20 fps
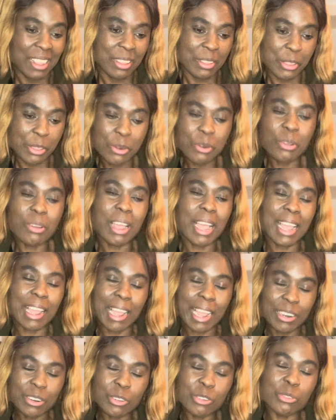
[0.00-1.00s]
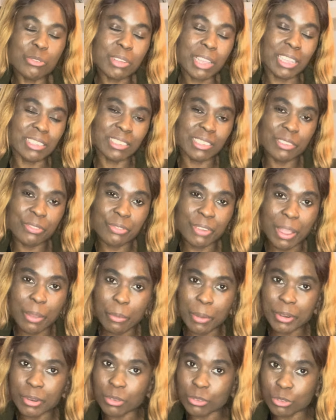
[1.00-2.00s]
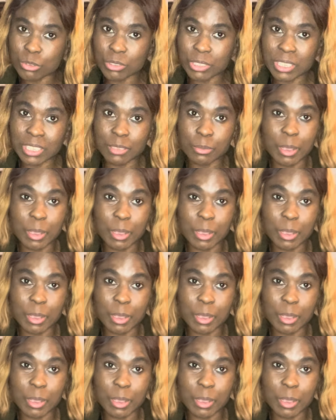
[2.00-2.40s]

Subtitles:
You know, I know you can still find one or two things,